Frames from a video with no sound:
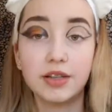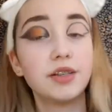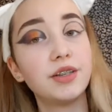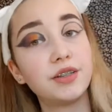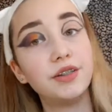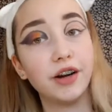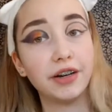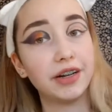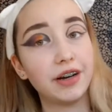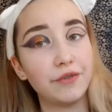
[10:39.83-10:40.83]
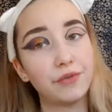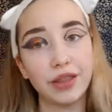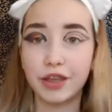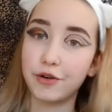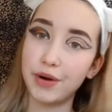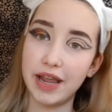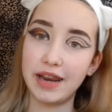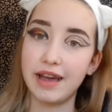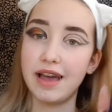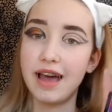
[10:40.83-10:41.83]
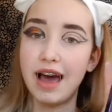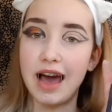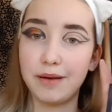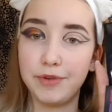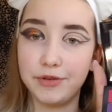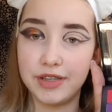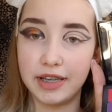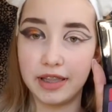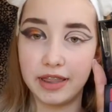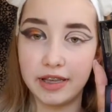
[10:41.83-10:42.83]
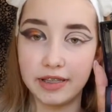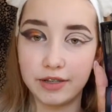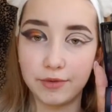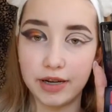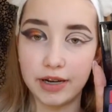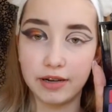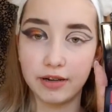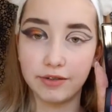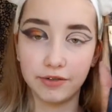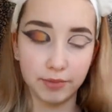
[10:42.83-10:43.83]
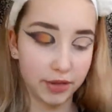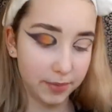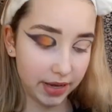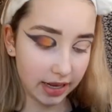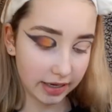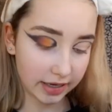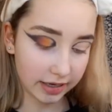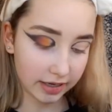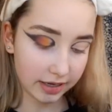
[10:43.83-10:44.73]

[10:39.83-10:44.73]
Starting off with the green. I'm using this green from the palette.